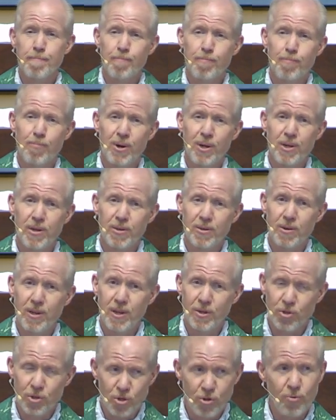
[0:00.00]
But
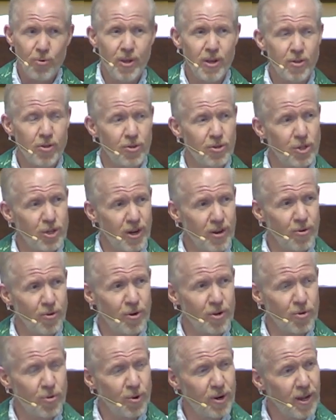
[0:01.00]
in two weeks, on January
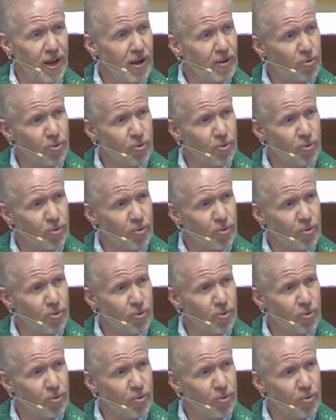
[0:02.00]
28th,